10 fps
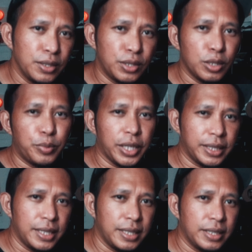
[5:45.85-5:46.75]
you should
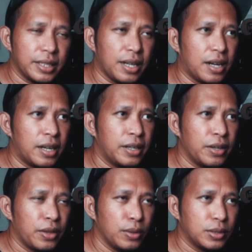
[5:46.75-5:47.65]
practice
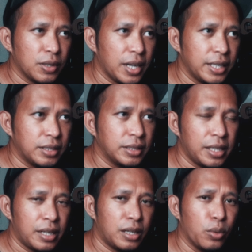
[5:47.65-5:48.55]
are those locations
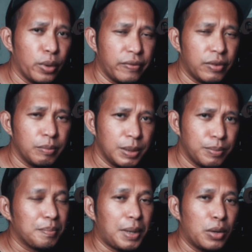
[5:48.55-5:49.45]
that are away from
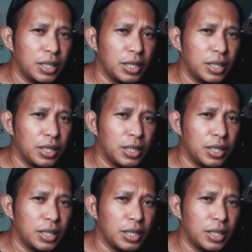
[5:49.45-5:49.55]
people, power